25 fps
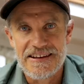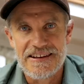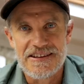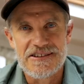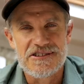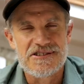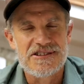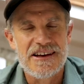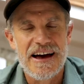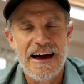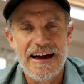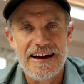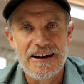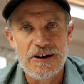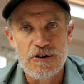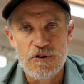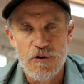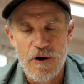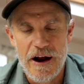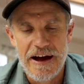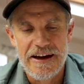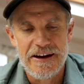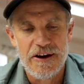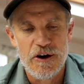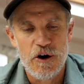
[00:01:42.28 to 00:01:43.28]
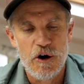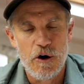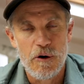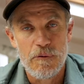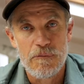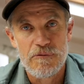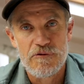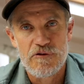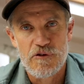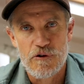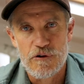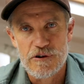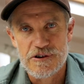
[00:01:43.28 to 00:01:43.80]
is a great
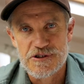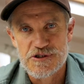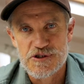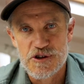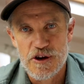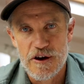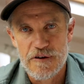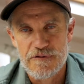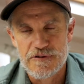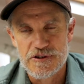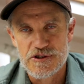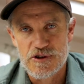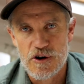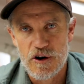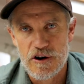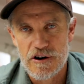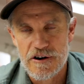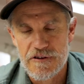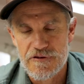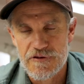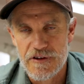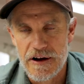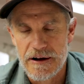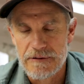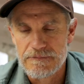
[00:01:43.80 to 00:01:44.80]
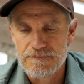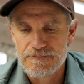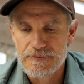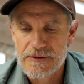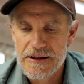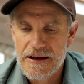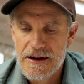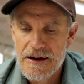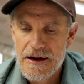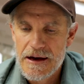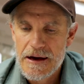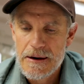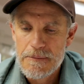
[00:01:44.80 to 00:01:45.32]
help for a surf photographer.
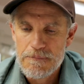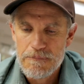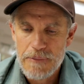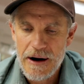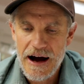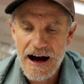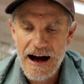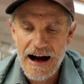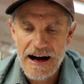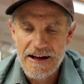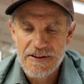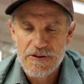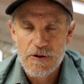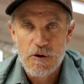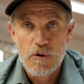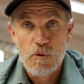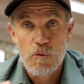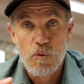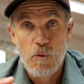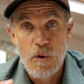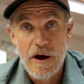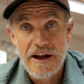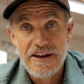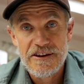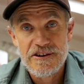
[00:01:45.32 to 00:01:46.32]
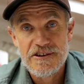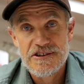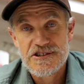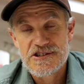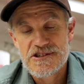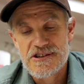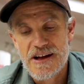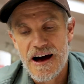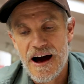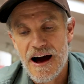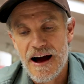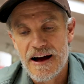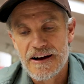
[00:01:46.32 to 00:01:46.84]
But when you
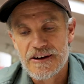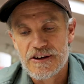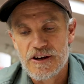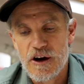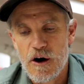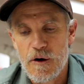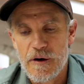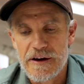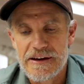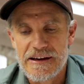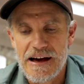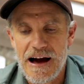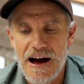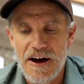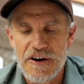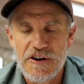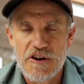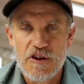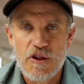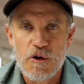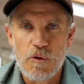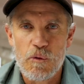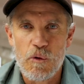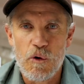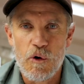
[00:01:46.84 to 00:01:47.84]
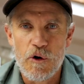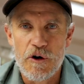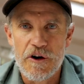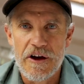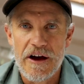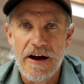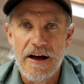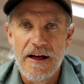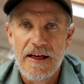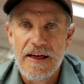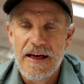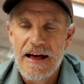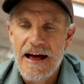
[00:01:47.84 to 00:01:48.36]
start going under the
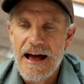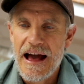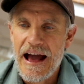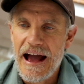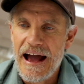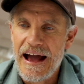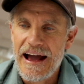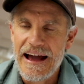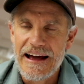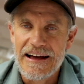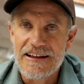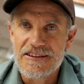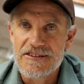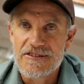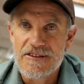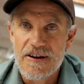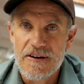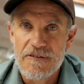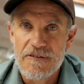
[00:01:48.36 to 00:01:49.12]
water and